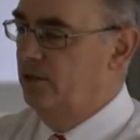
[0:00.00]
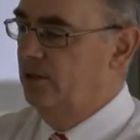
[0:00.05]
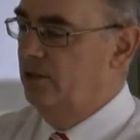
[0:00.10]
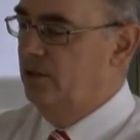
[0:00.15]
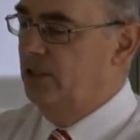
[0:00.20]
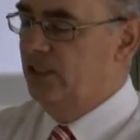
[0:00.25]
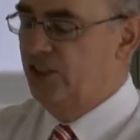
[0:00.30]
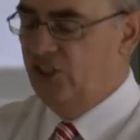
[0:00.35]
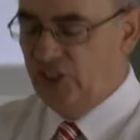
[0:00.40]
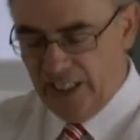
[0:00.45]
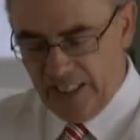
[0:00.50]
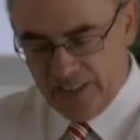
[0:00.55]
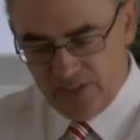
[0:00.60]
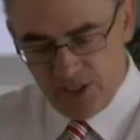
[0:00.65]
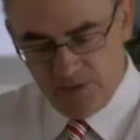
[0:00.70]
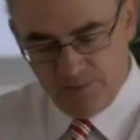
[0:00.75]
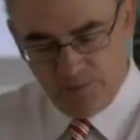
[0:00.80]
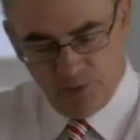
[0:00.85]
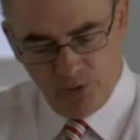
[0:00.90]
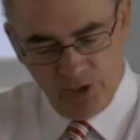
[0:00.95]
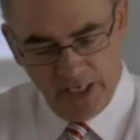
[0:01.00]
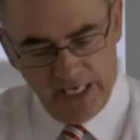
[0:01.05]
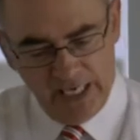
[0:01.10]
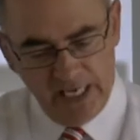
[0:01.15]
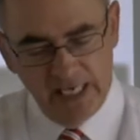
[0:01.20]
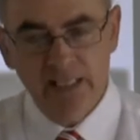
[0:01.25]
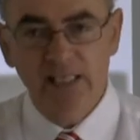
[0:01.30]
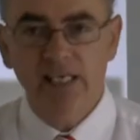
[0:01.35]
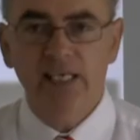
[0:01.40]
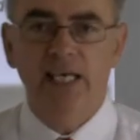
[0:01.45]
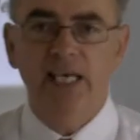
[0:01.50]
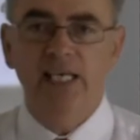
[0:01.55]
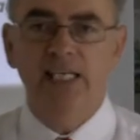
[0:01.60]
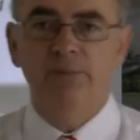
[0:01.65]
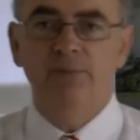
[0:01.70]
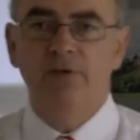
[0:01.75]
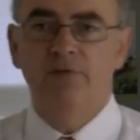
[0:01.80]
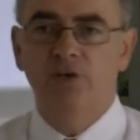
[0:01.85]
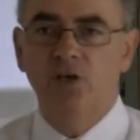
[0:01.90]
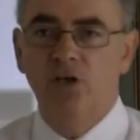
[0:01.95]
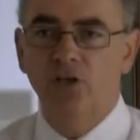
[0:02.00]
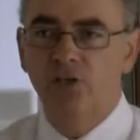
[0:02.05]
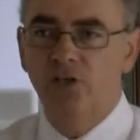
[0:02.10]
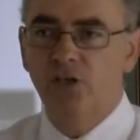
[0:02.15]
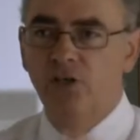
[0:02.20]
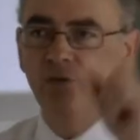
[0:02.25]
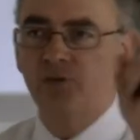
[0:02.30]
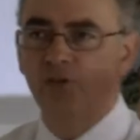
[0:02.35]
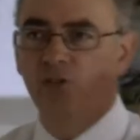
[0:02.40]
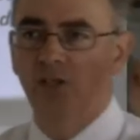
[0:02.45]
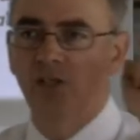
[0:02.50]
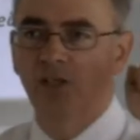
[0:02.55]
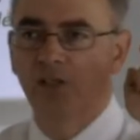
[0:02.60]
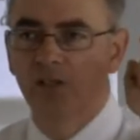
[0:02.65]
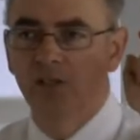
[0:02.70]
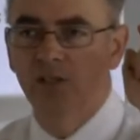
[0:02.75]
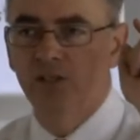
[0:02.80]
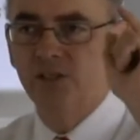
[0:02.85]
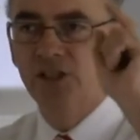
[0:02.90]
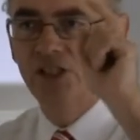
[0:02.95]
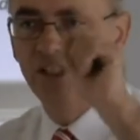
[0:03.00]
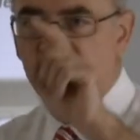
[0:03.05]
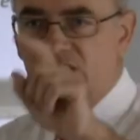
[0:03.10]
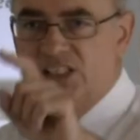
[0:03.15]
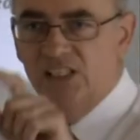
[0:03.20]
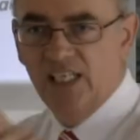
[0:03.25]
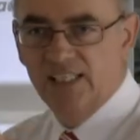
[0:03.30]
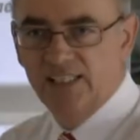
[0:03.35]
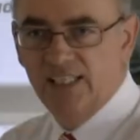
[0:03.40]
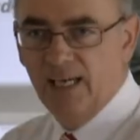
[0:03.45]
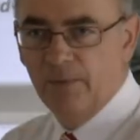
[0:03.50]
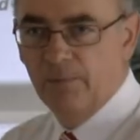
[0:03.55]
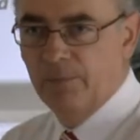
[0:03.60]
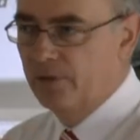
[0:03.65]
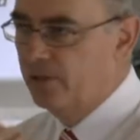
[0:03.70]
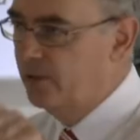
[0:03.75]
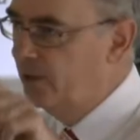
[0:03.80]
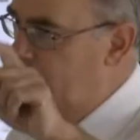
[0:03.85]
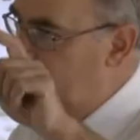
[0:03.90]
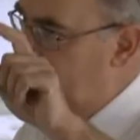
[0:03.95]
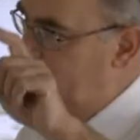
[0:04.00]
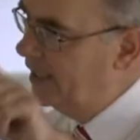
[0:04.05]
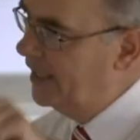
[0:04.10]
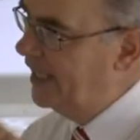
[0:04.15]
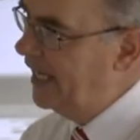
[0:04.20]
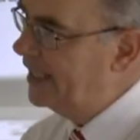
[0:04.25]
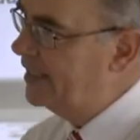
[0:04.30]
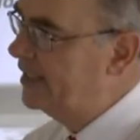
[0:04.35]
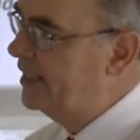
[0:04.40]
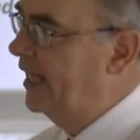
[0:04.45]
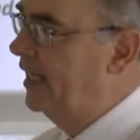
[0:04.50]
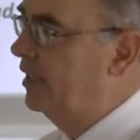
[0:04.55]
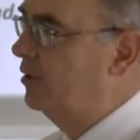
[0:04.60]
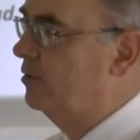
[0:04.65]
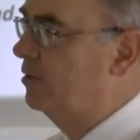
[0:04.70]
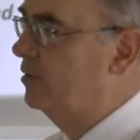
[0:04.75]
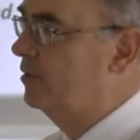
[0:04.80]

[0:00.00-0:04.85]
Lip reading: And Jesus, bringing in the kingdom of God, goes, shut up, get down.